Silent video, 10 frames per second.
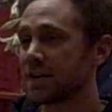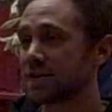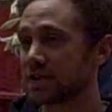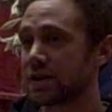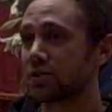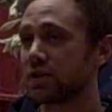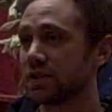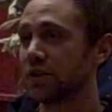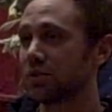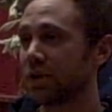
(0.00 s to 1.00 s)
say all
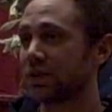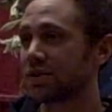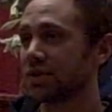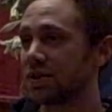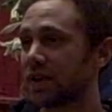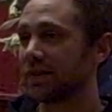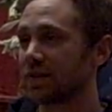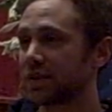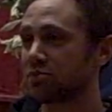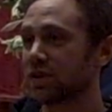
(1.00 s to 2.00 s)
these little words to each other. I
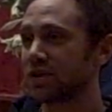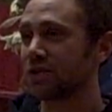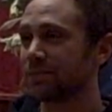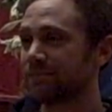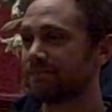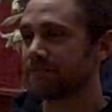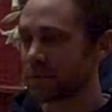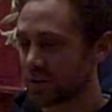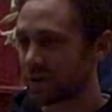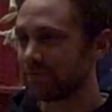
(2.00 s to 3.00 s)
think it's pretty cool.
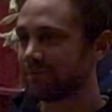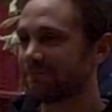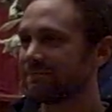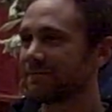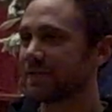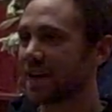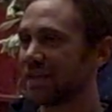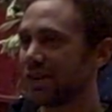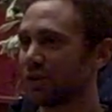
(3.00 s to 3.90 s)
So, have a